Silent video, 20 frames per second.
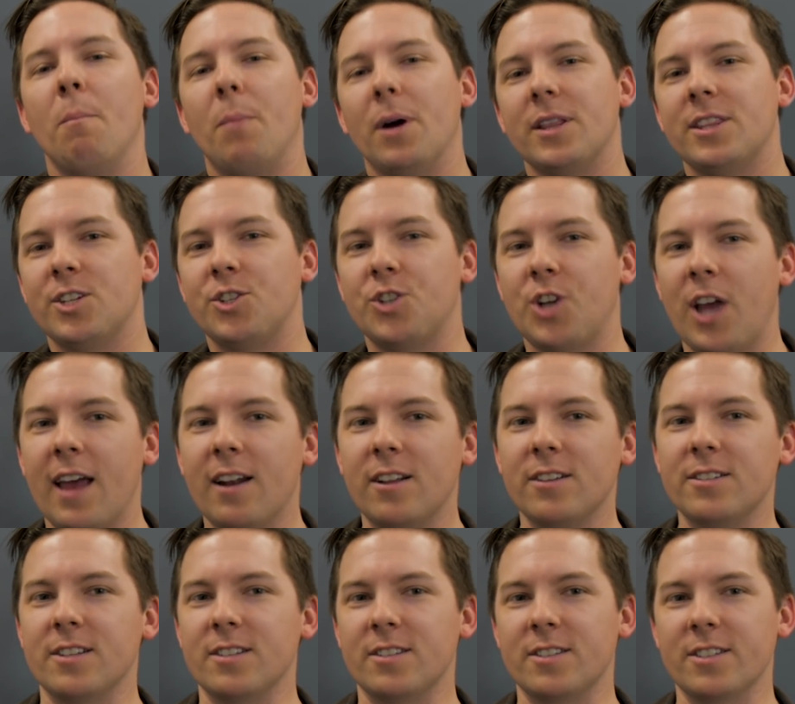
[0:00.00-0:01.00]
But the
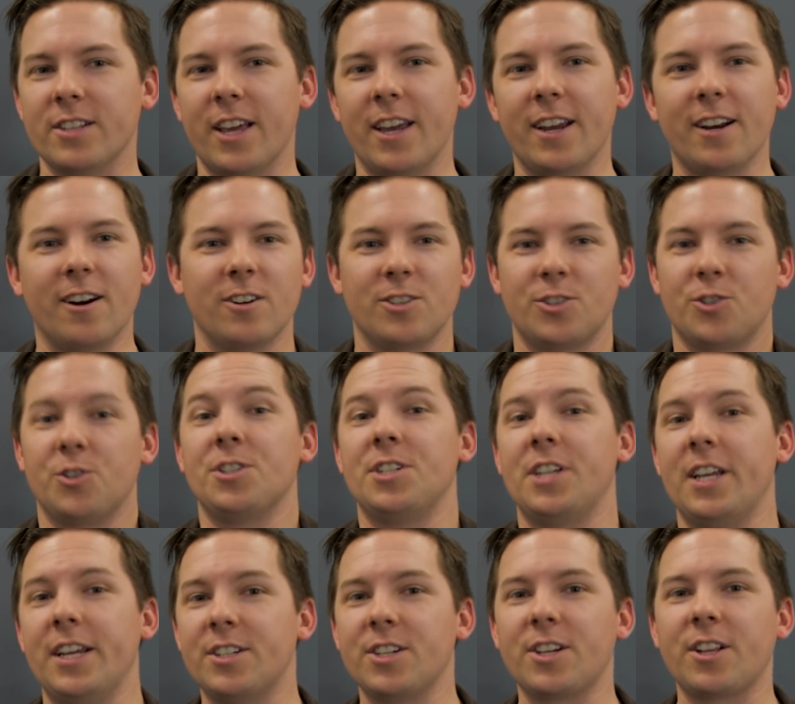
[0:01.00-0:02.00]
channels at Sling are
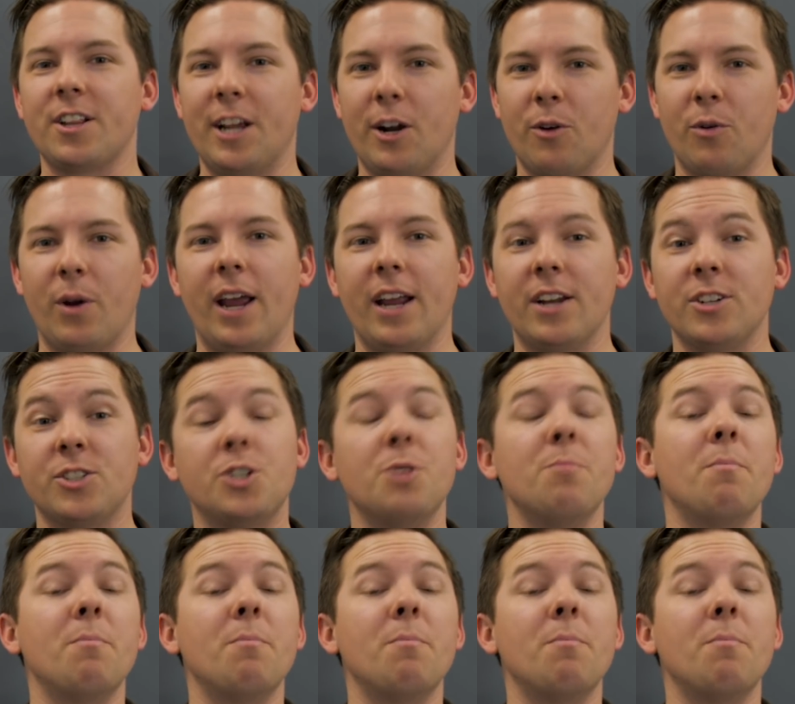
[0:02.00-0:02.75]
strategically arranged